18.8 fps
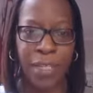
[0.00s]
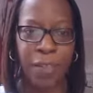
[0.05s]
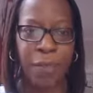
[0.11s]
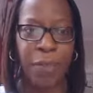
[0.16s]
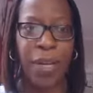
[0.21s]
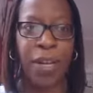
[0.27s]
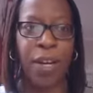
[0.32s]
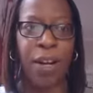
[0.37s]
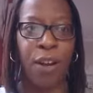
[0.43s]
There's
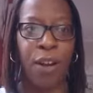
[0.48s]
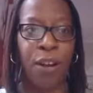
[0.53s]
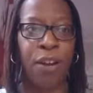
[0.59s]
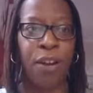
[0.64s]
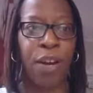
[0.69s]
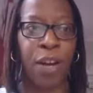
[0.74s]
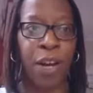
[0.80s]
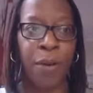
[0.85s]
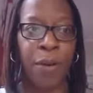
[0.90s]
been a
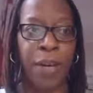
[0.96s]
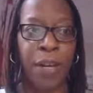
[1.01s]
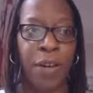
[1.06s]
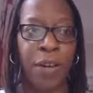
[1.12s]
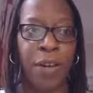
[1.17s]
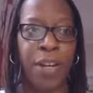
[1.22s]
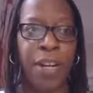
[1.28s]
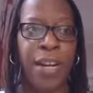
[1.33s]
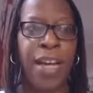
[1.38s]
lot going
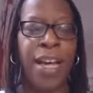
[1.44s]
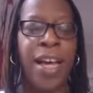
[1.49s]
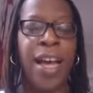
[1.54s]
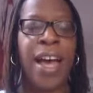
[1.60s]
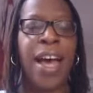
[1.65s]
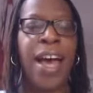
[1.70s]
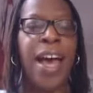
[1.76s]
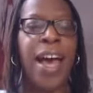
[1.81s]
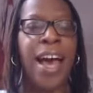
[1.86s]
on,
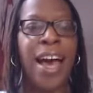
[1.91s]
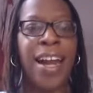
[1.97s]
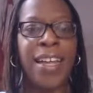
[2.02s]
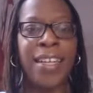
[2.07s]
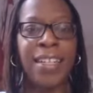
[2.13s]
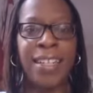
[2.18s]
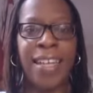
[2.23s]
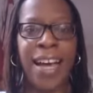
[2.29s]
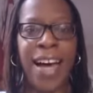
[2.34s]
and
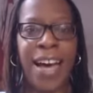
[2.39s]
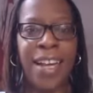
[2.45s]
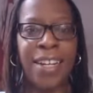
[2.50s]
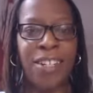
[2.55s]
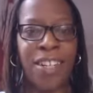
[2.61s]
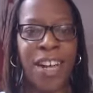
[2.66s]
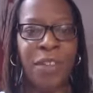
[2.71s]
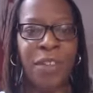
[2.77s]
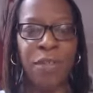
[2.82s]
it's that
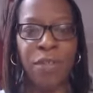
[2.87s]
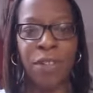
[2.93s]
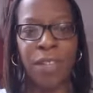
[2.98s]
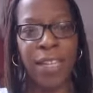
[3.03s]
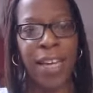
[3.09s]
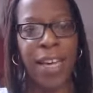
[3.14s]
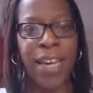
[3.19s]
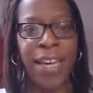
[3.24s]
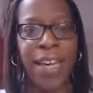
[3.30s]
general
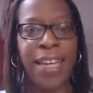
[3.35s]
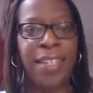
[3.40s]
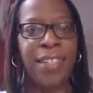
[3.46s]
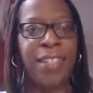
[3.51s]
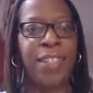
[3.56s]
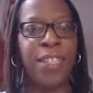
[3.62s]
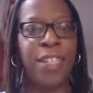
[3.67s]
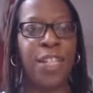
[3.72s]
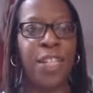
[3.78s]
thing.
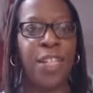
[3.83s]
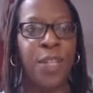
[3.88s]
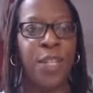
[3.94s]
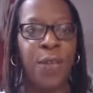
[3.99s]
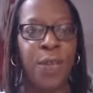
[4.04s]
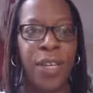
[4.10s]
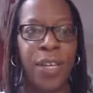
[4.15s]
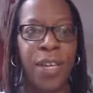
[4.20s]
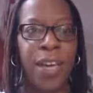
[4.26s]
It's the
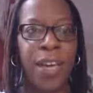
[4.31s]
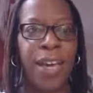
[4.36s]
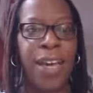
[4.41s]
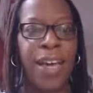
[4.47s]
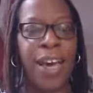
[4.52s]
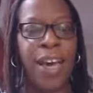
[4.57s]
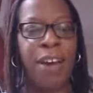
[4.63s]
new year.